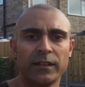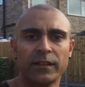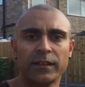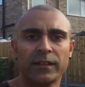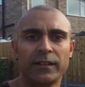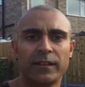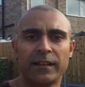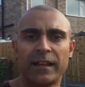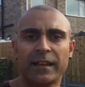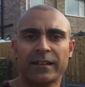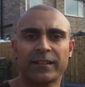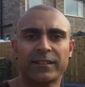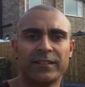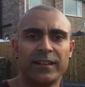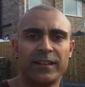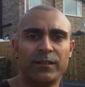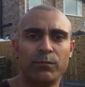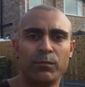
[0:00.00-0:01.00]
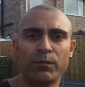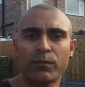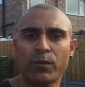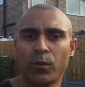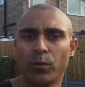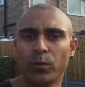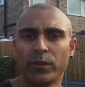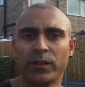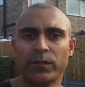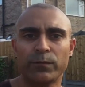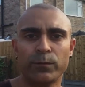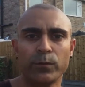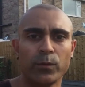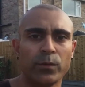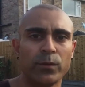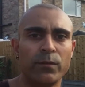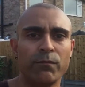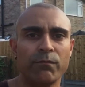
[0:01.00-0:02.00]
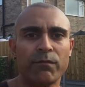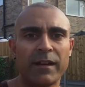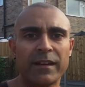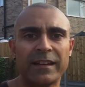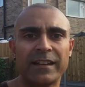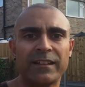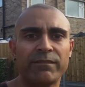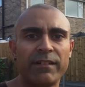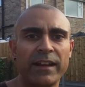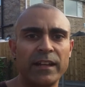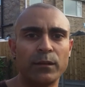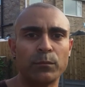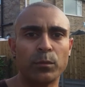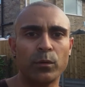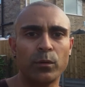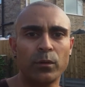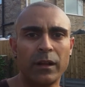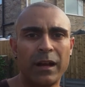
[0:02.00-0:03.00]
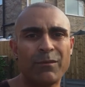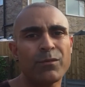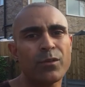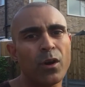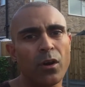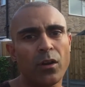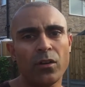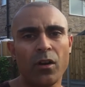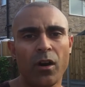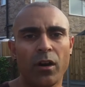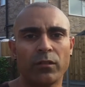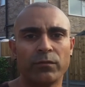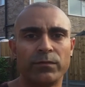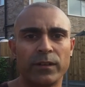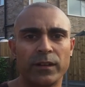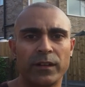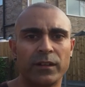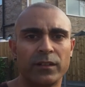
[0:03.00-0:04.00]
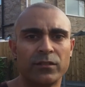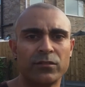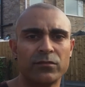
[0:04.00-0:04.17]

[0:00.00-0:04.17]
like I said, we've got all this food readily available, and we've got a lot of